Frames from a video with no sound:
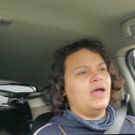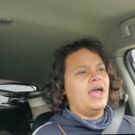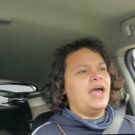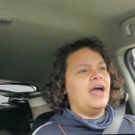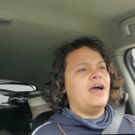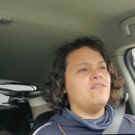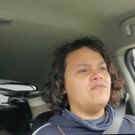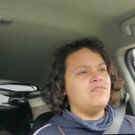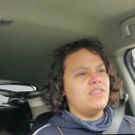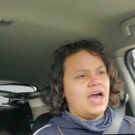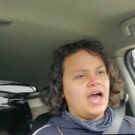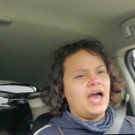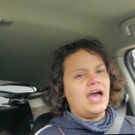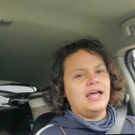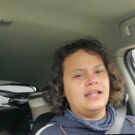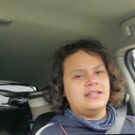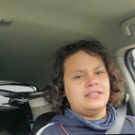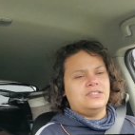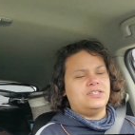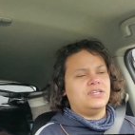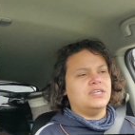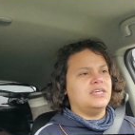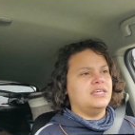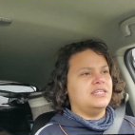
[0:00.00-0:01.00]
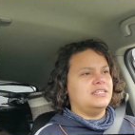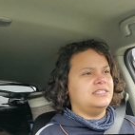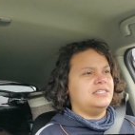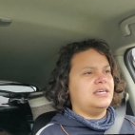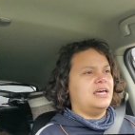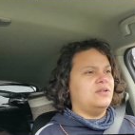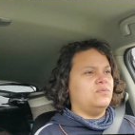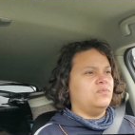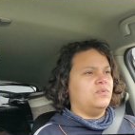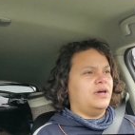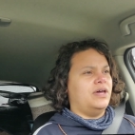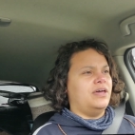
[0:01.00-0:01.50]
I have that to
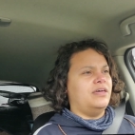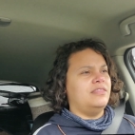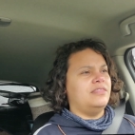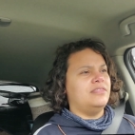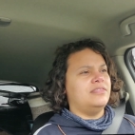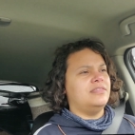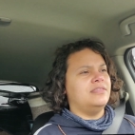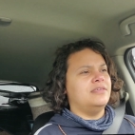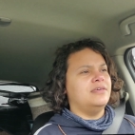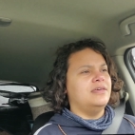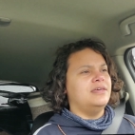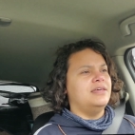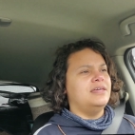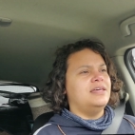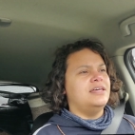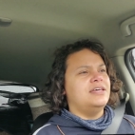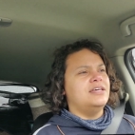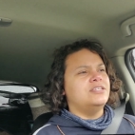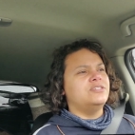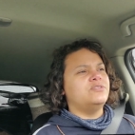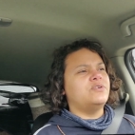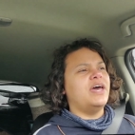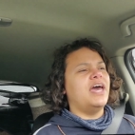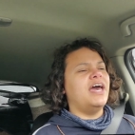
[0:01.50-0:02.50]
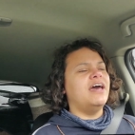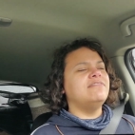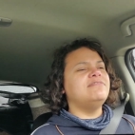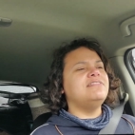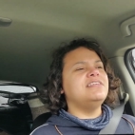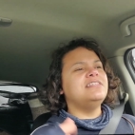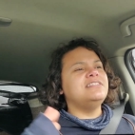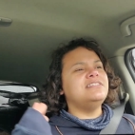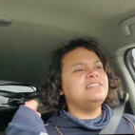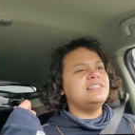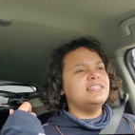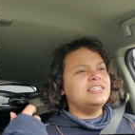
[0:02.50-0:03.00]
contend with. So I have
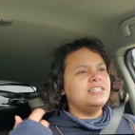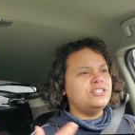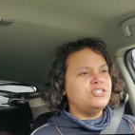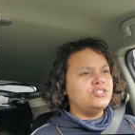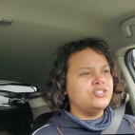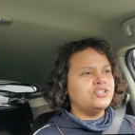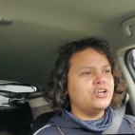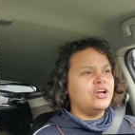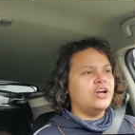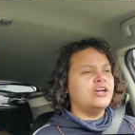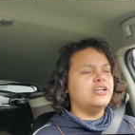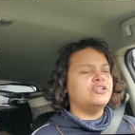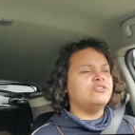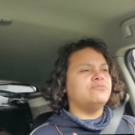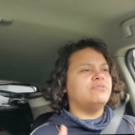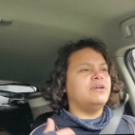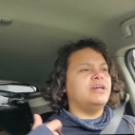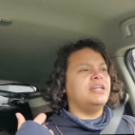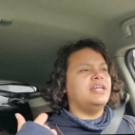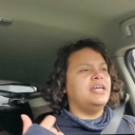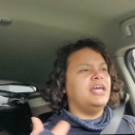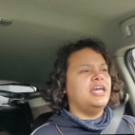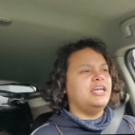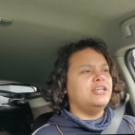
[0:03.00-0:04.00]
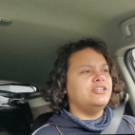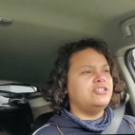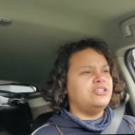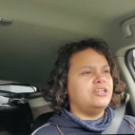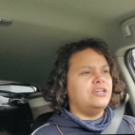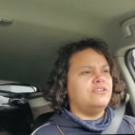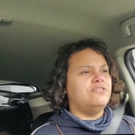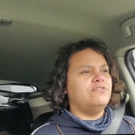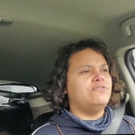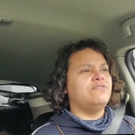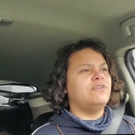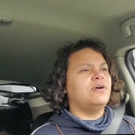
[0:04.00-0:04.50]
to discharge
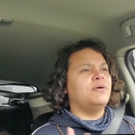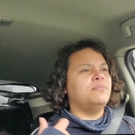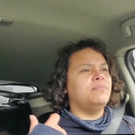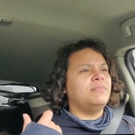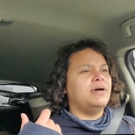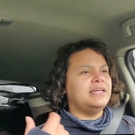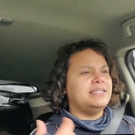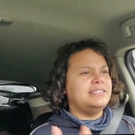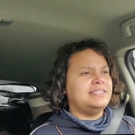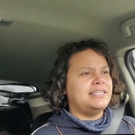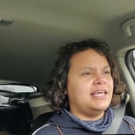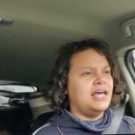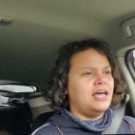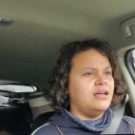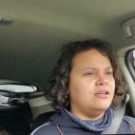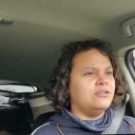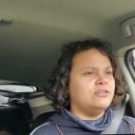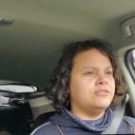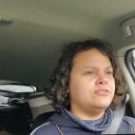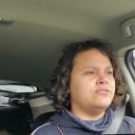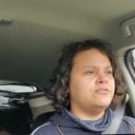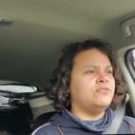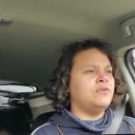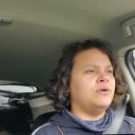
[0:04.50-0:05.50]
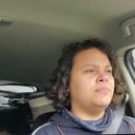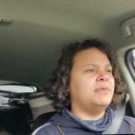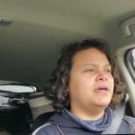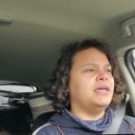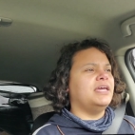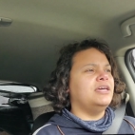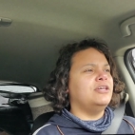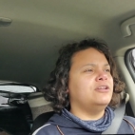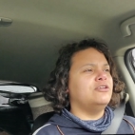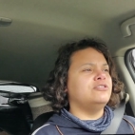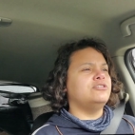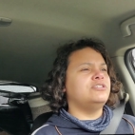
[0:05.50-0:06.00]
radiation from my cells, from my
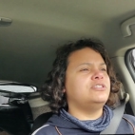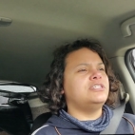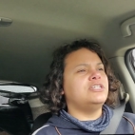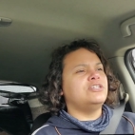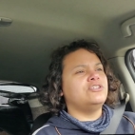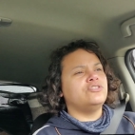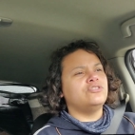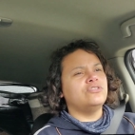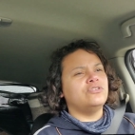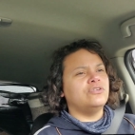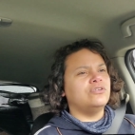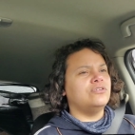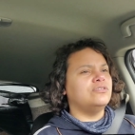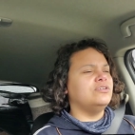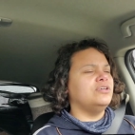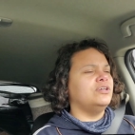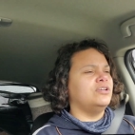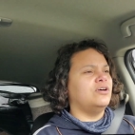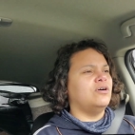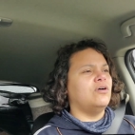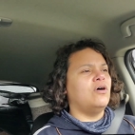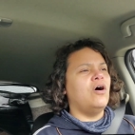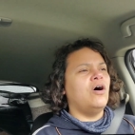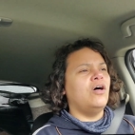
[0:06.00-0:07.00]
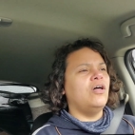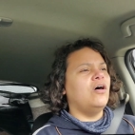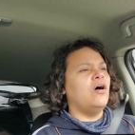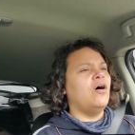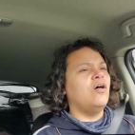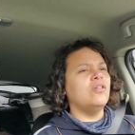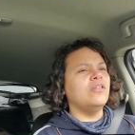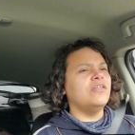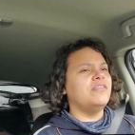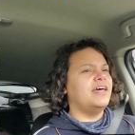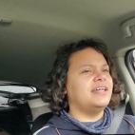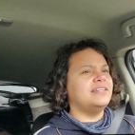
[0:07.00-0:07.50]
interstitial, you know,
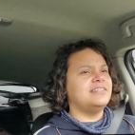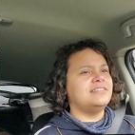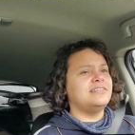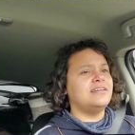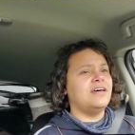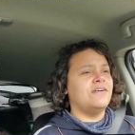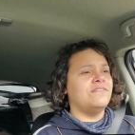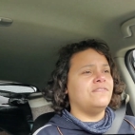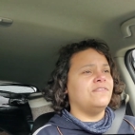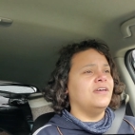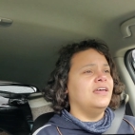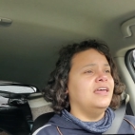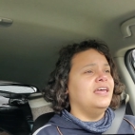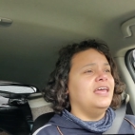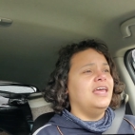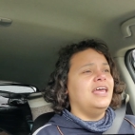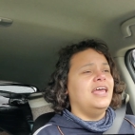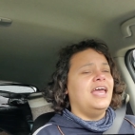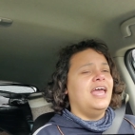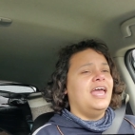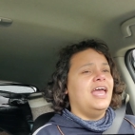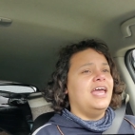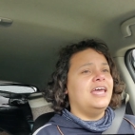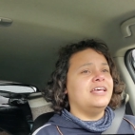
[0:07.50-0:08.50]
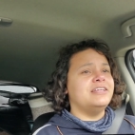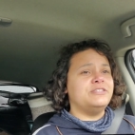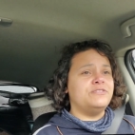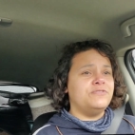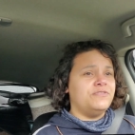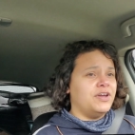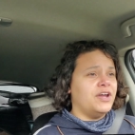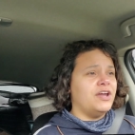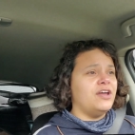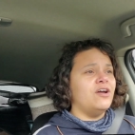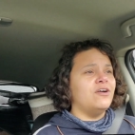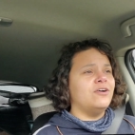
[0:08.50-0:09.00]
all of that stuff. And it's
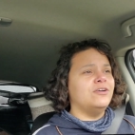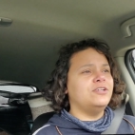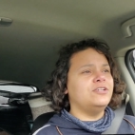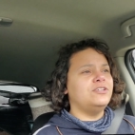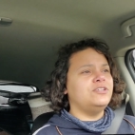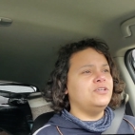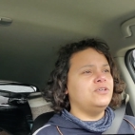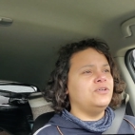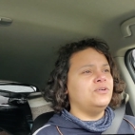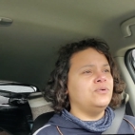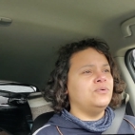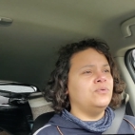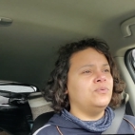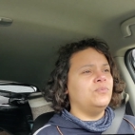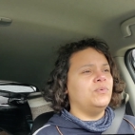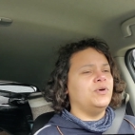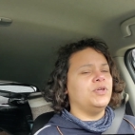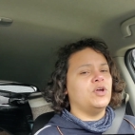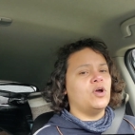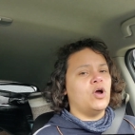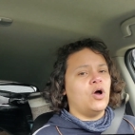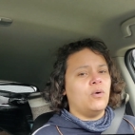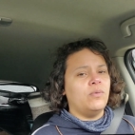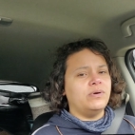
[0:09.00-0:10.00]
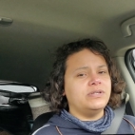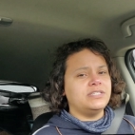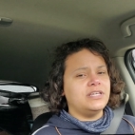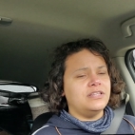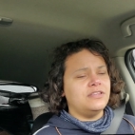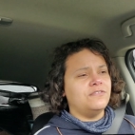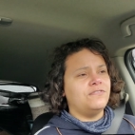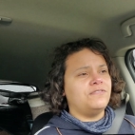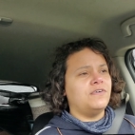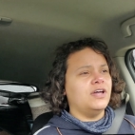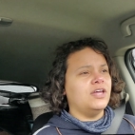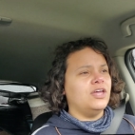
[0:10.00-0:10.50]
very hard to do when you're always
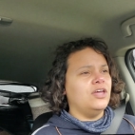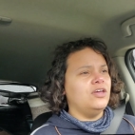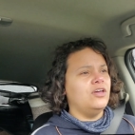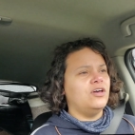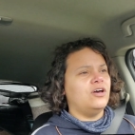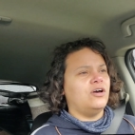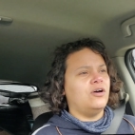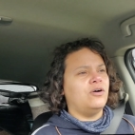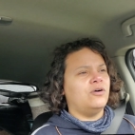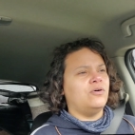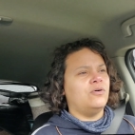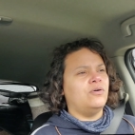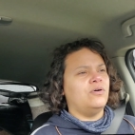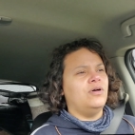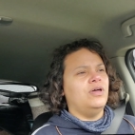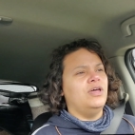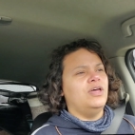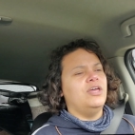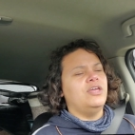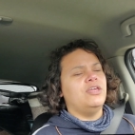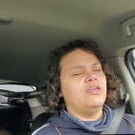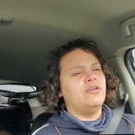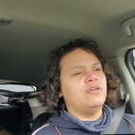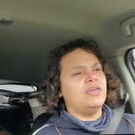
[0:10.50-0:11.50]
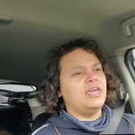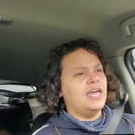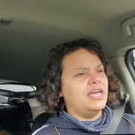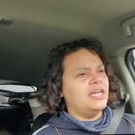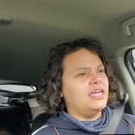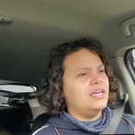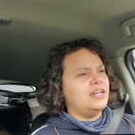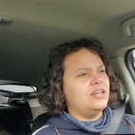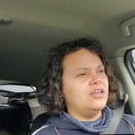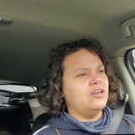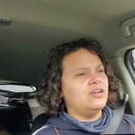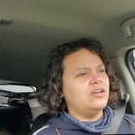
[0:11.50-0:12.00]
on the fucking go. You can't
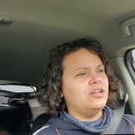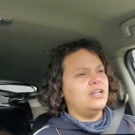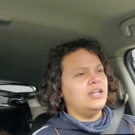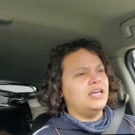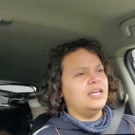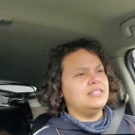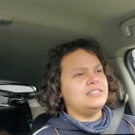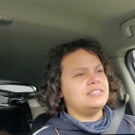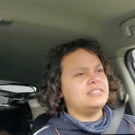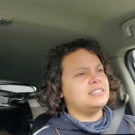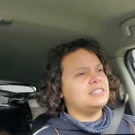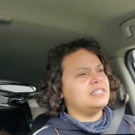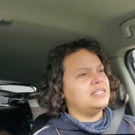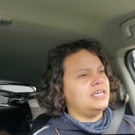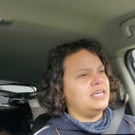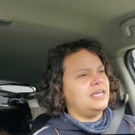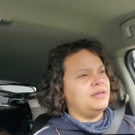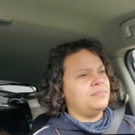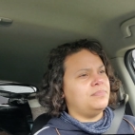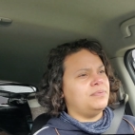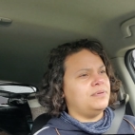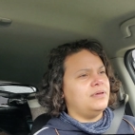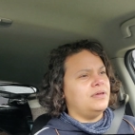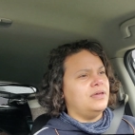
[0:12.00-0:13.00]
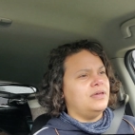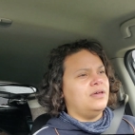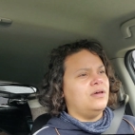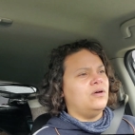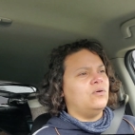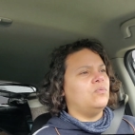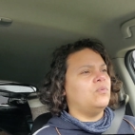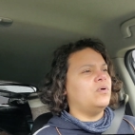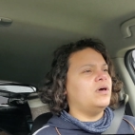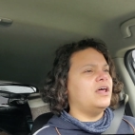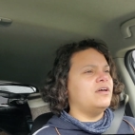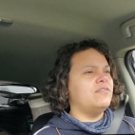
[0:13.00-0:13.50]
get a good night's sleep,
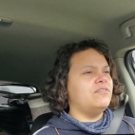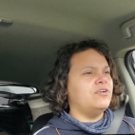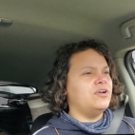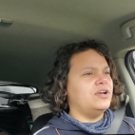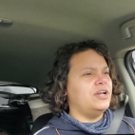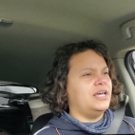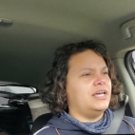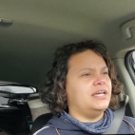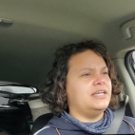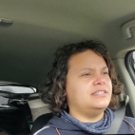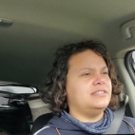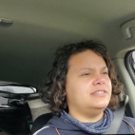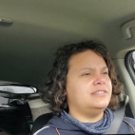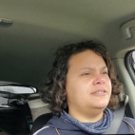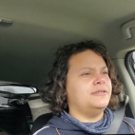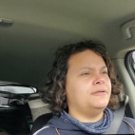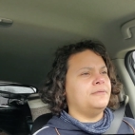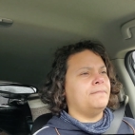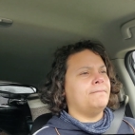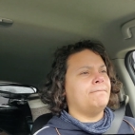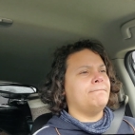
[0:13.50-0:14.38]
whatever it is.